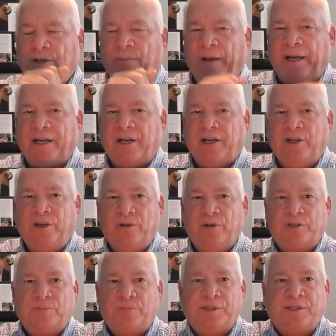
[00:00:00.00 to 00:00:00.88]
making a
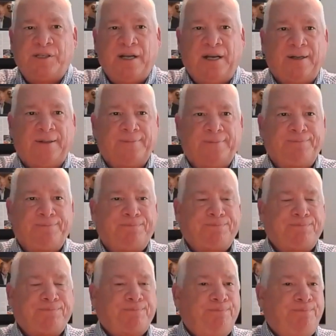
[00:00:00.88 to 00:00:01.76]
huge mistake.
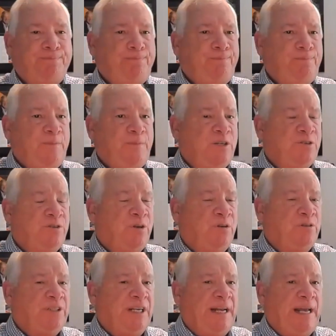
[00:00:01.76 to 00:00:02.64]

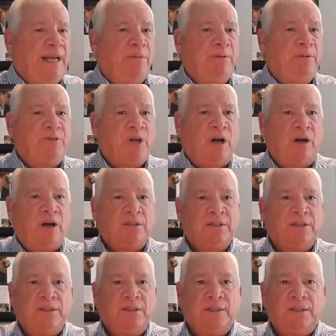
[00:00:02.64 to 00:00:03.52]
So today we've talked